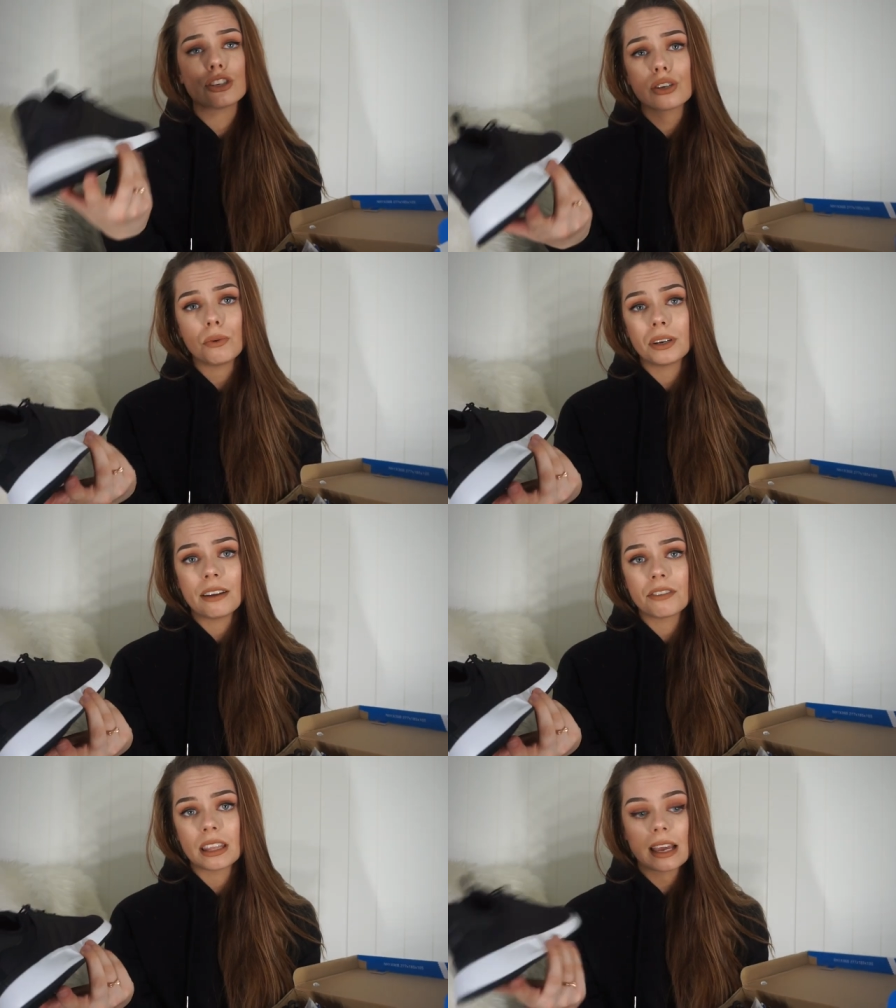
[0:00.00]
just go with
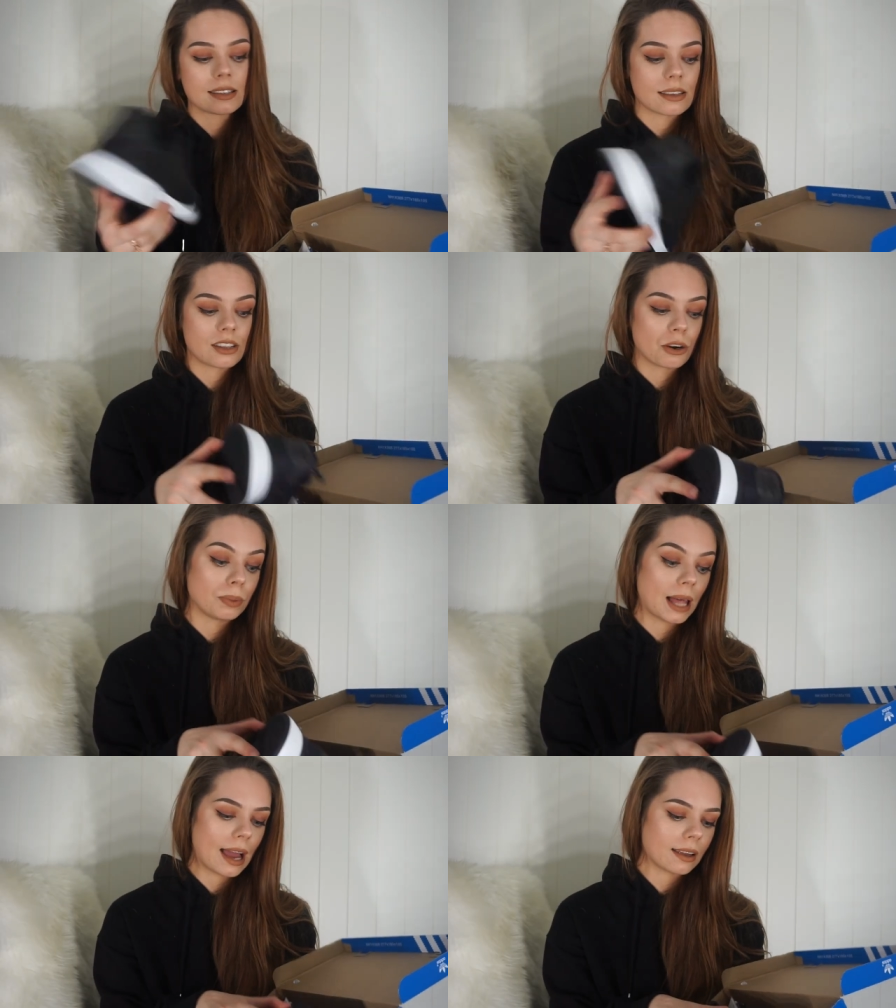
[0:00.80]
everything since they're
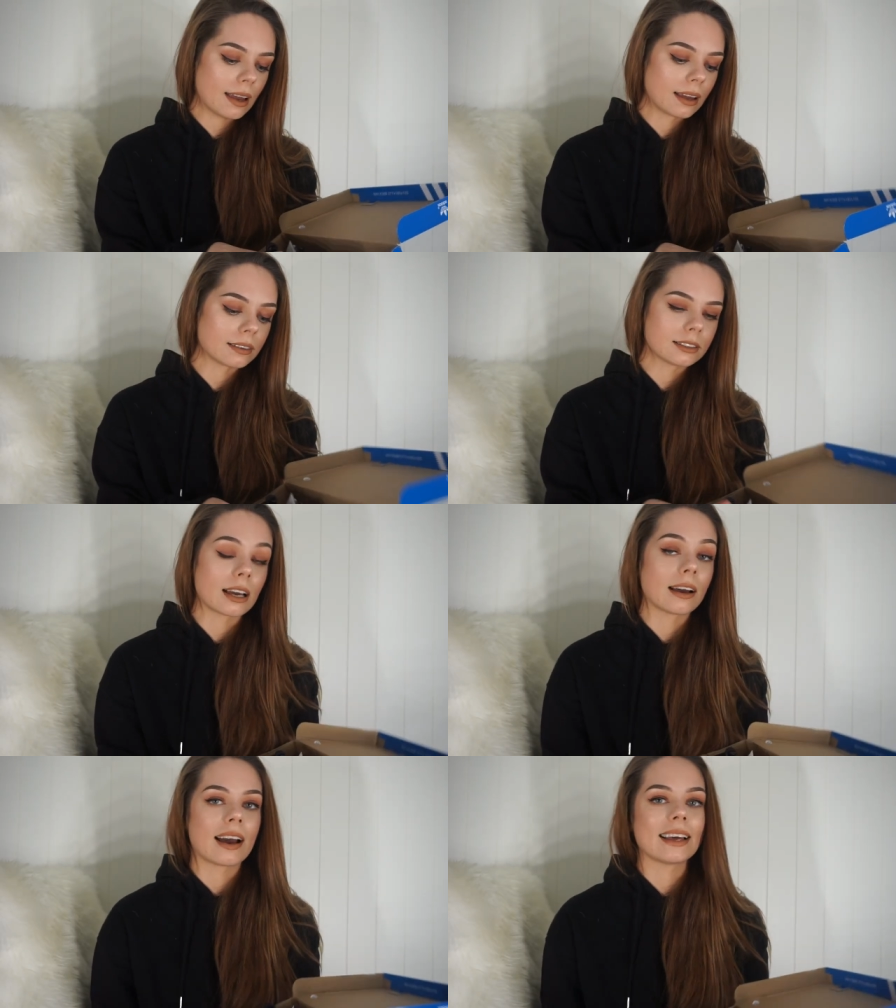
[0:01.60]
black, and
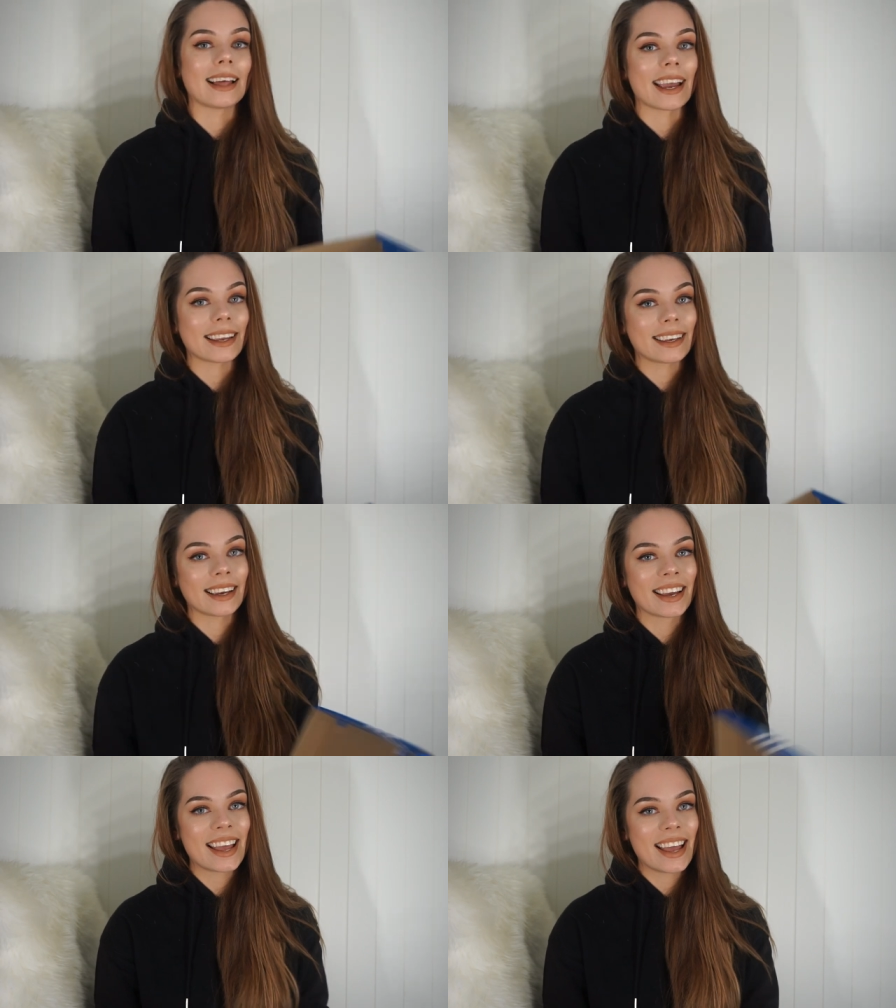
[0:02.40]
I like
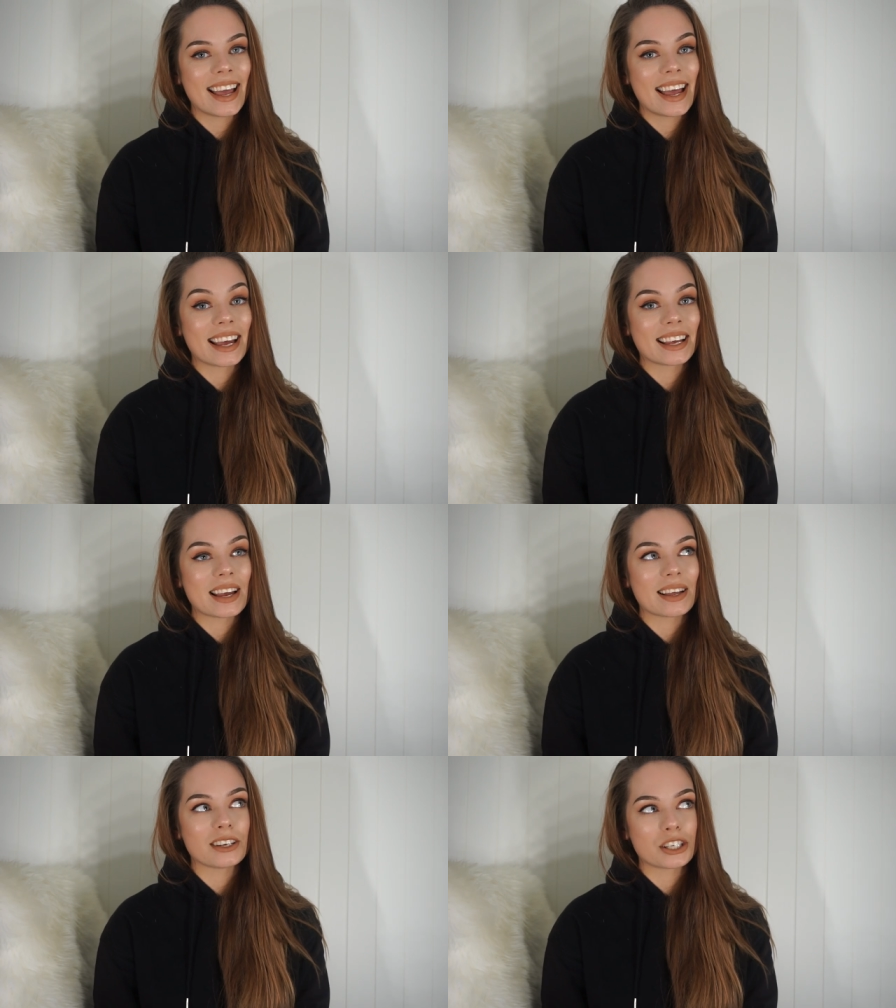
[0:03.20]

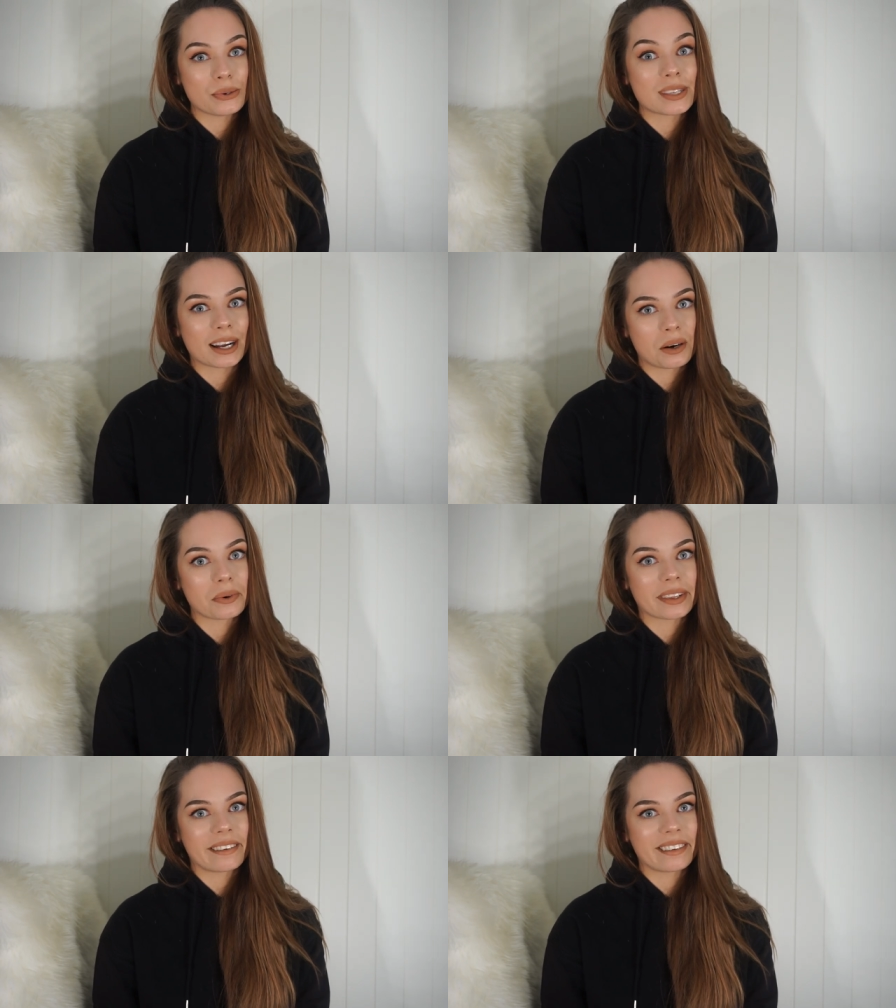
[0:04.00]
shoes that go
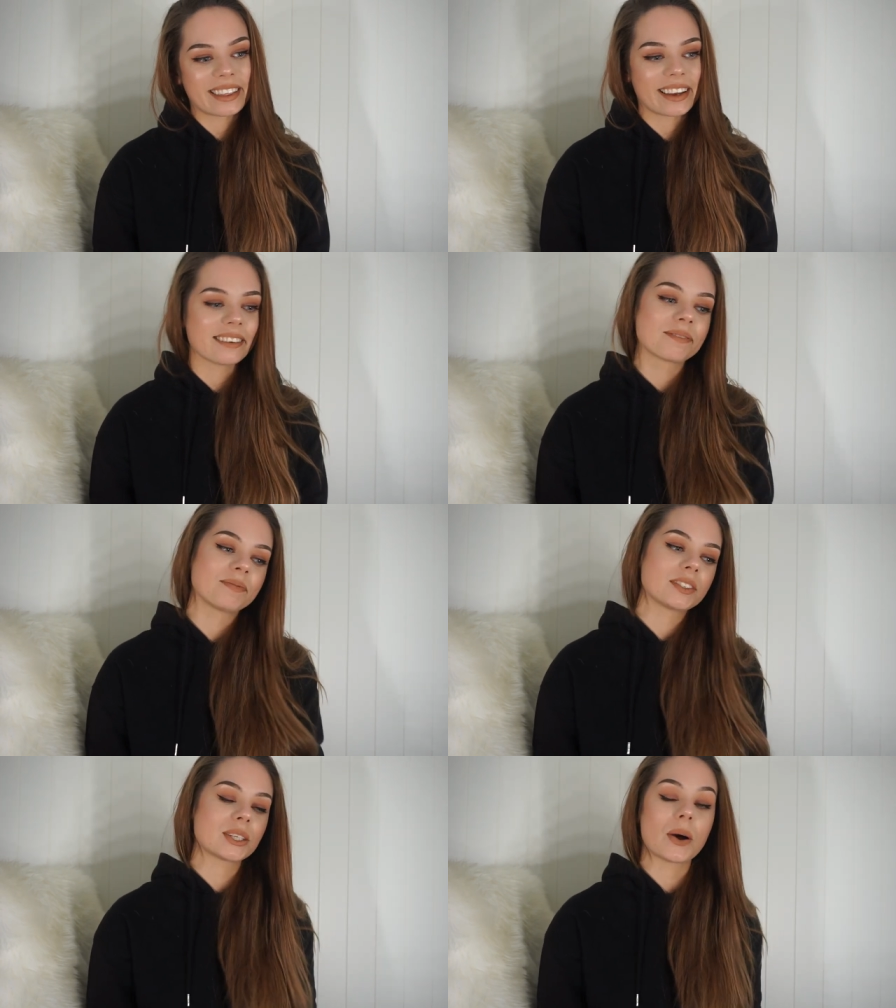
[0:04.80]
with everything.
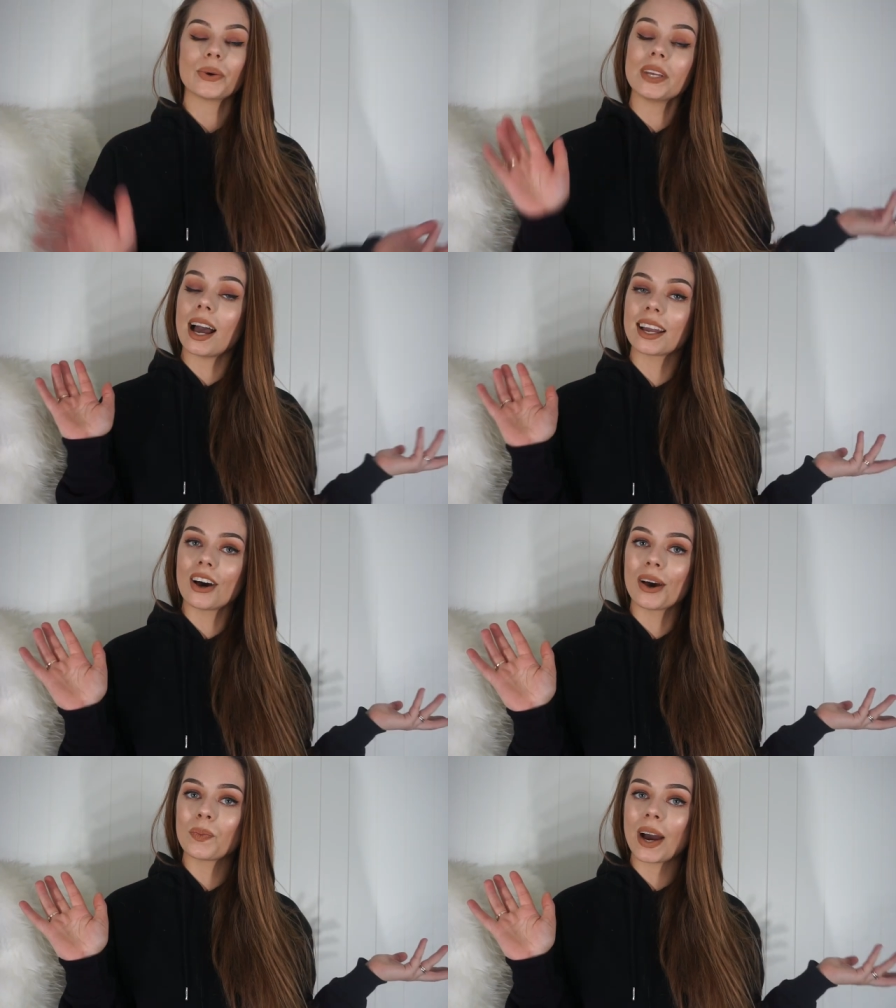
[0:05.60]
So yeah, I
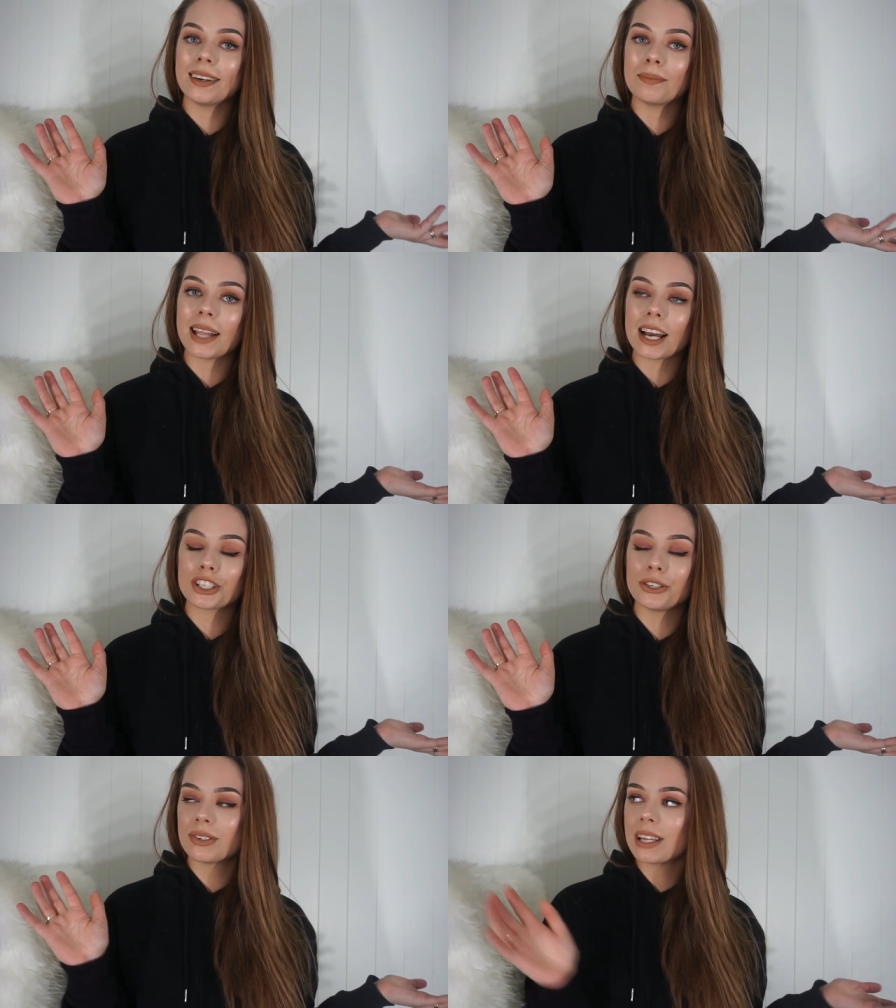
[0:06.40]
got white and black
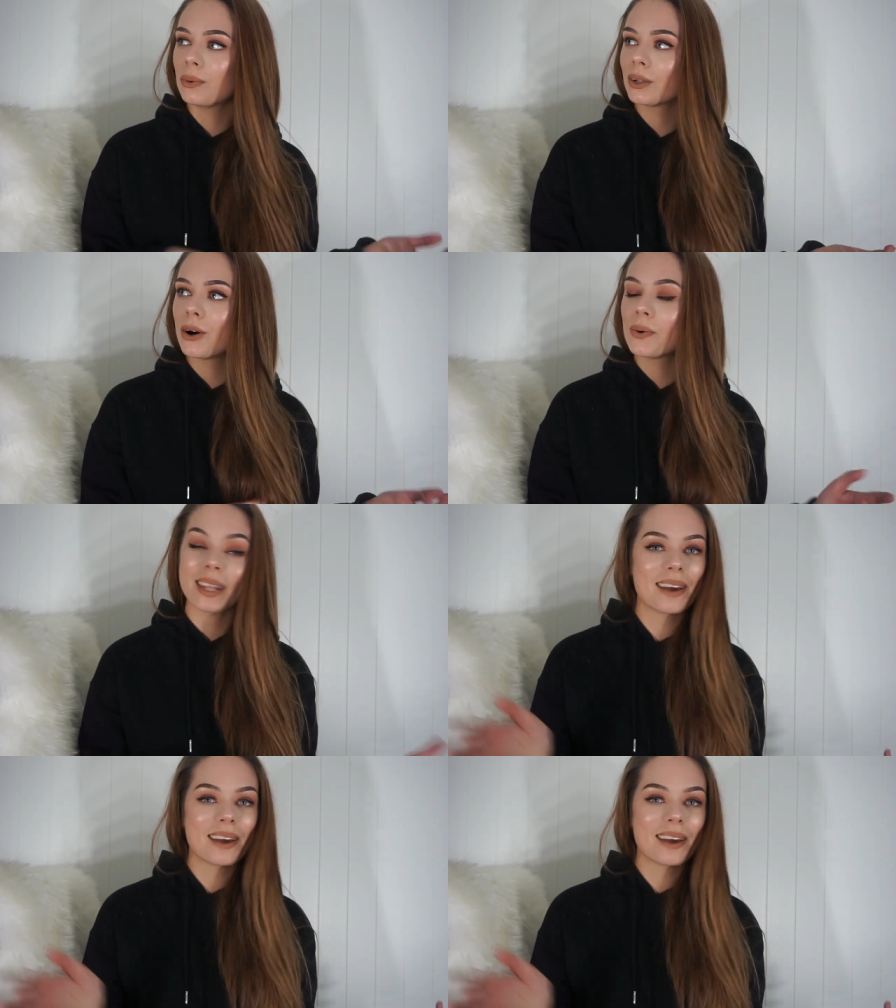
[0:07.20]
shoes that will go with